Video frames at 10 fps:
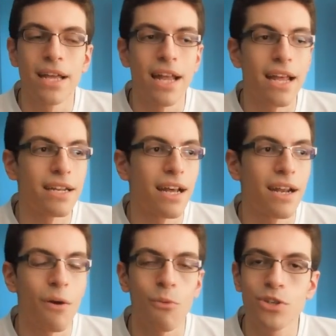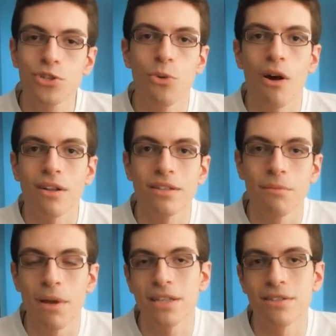And I wish you all
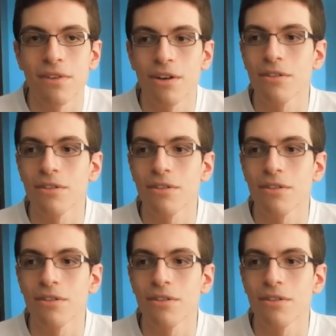the best of